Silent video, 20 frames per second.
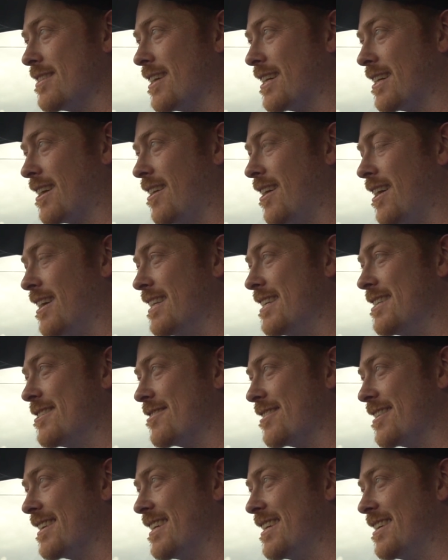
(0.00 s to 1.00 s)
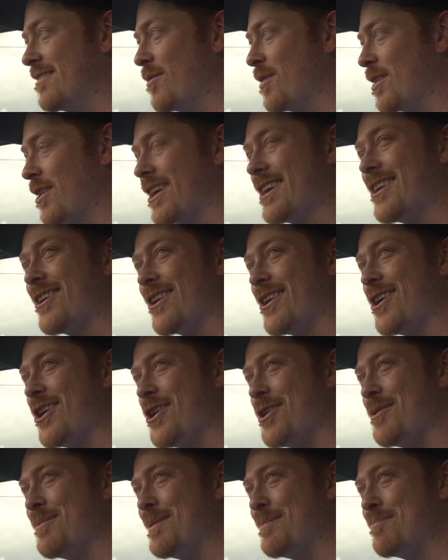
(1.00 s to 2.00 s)
Like, I literally, when I got
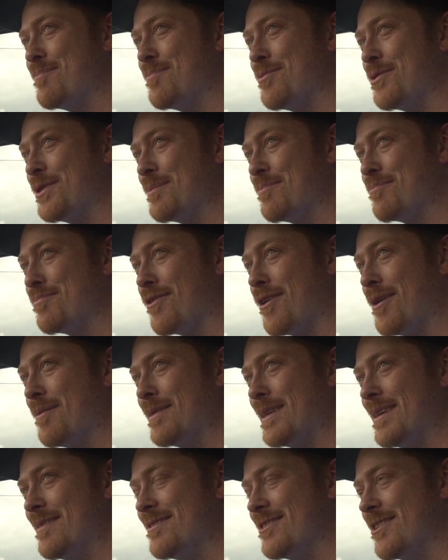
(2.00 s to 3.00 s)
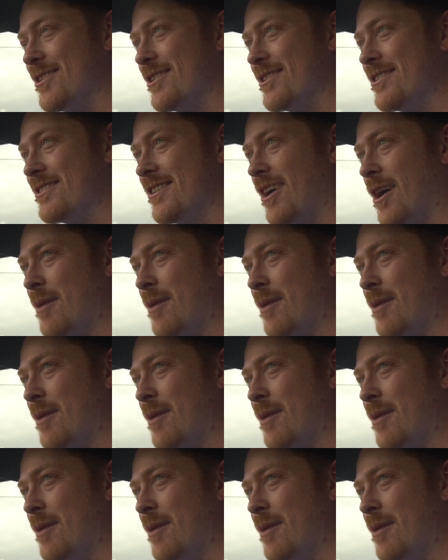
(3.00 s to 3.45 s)
home and put the prime lens on,